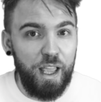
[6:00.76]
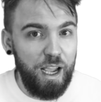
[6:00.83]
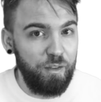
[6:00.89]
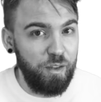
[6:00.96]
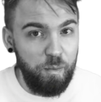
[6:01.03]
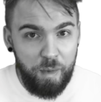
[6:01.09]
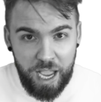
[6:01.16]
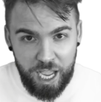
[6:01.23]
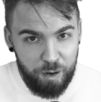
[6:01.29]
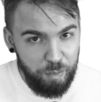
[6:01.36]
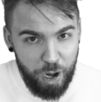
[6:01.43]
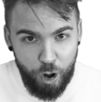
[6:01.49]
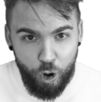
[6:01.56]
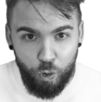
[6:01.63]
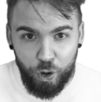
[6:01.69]
have the
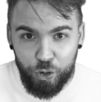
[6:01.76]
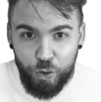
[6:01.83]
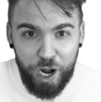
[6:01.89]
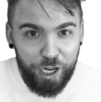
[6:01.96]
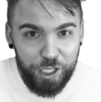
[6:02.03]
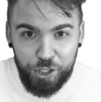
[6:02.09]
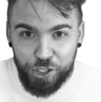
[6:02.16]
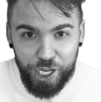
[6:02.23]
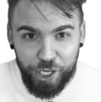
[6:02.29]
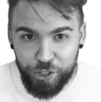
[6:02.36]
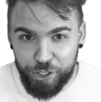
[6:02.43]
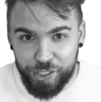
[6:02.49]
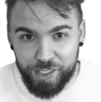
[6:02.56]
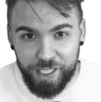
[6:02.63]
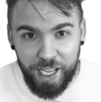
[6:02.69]
manpower required to change
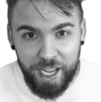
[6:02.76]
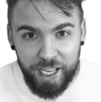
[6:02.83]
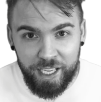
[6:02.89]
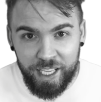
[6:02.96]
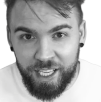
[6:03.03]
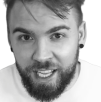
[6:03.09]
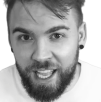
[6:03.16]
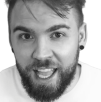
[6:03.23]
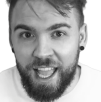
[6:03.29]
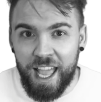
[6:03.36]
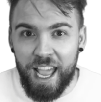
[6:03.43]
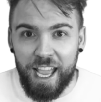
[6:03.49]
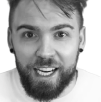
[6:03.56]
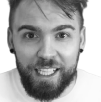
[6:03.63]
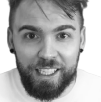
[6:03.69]
society,
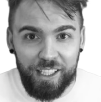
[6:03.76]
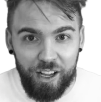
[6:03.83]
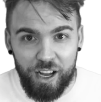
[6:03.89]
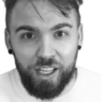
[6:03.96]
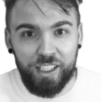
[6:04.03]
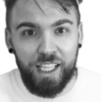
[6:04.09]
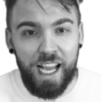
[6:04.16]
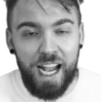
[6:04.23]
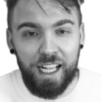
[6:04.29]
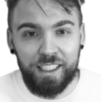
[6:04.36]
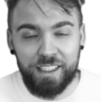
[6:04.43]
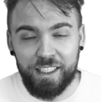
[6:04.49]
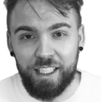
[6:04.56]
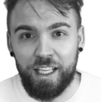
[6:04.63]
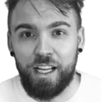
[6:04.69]
and at long
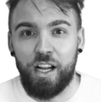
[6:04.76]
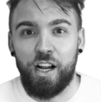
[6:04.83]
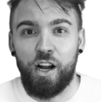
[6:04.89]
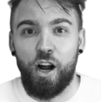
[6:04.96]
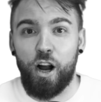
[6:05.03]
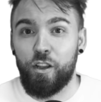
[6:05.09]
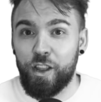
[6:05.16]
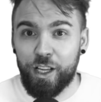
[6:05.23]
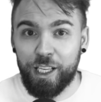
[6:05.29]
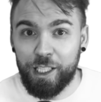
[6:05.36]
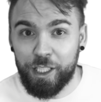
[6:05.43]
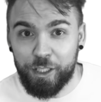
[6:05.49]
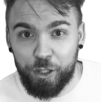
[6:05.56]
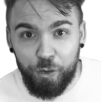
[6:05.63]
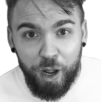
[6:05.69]
last, are they gonna
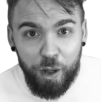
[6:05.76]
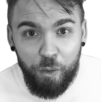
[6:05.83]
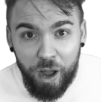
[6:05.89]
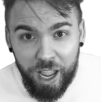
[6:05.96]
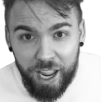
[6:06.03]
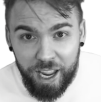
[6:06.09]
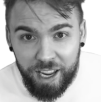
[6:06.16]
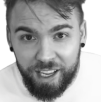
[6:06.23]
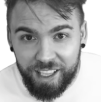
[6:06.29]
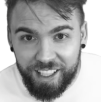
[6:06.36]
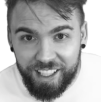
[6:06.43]
look the right way?